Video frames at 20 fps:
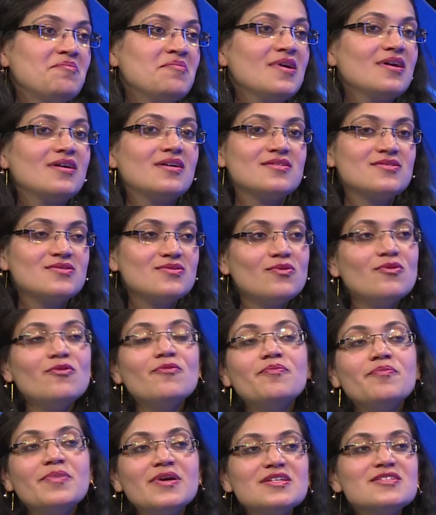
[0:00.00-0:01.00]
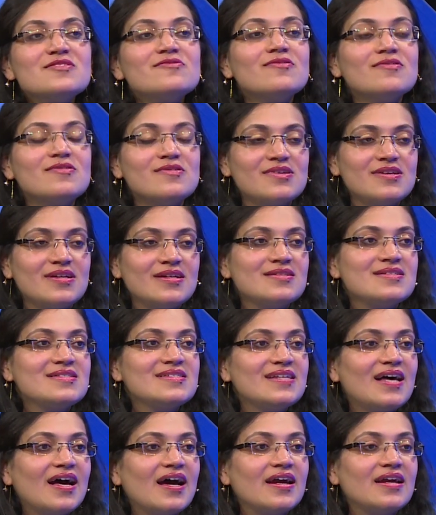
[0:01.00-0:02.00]
make us so peaceful
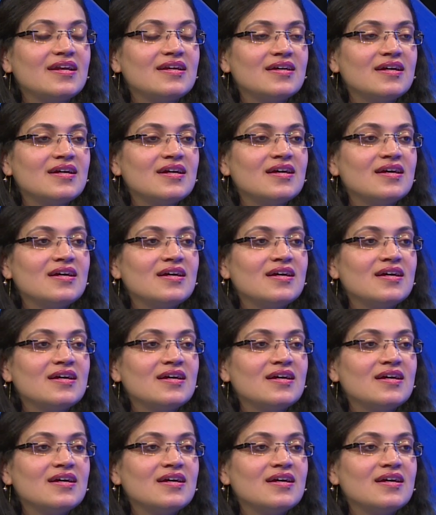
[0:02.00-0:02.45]
inside